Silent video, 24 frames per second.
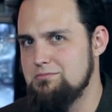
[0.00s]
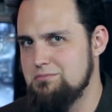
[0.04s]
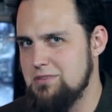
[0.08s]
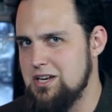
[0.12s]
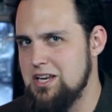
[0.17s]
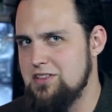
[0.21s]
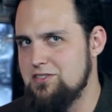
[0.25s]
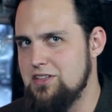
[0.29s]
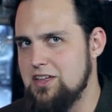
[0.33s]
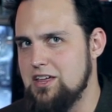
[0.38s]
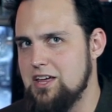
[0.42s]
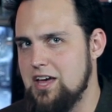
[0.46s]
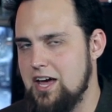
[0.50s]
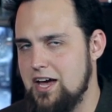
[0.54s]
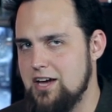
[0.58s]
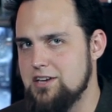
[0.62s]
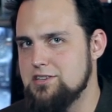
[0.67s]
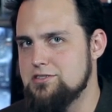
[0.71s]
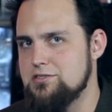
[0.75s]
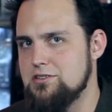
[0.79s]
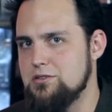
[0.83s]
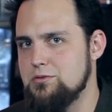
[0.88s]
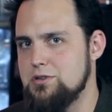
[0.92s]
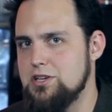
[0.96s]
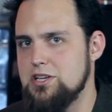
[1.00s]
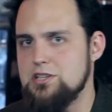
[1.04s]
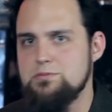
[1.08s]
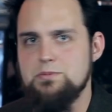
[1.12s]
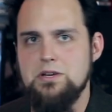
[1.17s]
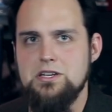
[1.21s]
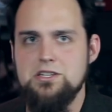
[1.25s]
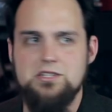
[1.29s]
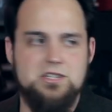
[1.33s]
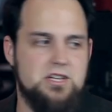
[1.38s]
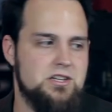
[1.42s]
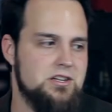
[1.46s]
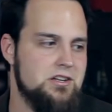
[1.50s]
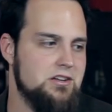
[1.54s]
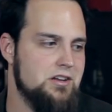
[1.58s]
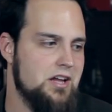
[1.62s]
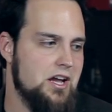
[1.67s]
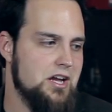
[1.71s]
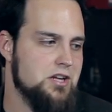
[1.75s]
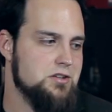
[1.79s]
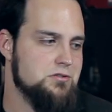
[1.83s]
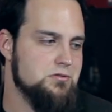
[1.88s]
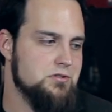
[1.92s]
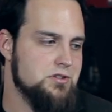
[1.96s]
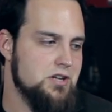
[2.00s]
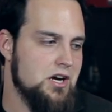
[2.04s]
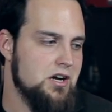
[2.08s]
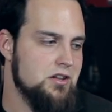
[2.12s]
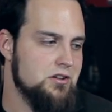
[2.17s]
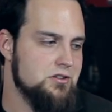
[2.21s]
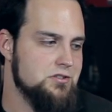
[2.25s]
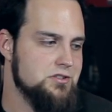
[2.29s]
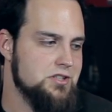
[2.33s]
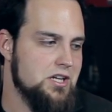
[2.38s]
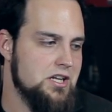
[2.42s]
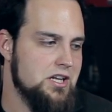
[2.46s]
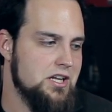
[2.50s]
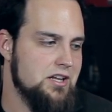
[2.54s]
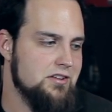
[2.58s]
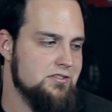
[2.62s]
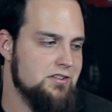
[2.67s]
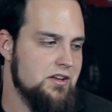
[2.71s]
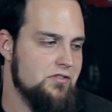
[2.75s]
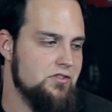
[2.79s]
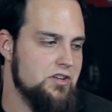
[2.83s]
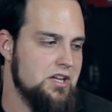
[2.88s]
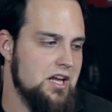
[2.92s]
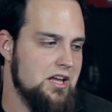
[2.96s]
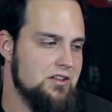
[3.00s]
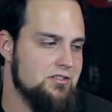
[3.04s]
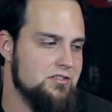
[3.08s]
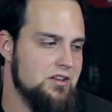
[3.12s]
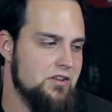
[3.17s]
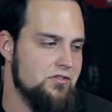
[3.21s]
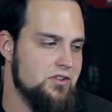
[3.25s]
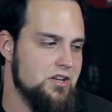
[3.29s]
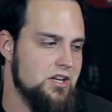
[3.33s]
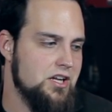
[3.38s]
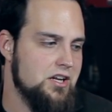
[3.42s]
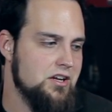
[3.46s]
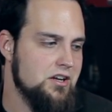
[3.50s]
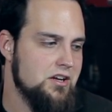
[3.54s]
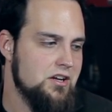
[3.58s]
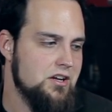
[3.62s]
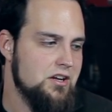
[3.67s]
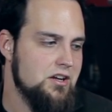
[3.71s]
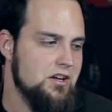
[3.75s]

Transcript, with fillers: anything extra when you spend 10 extra dollars getting a 7870?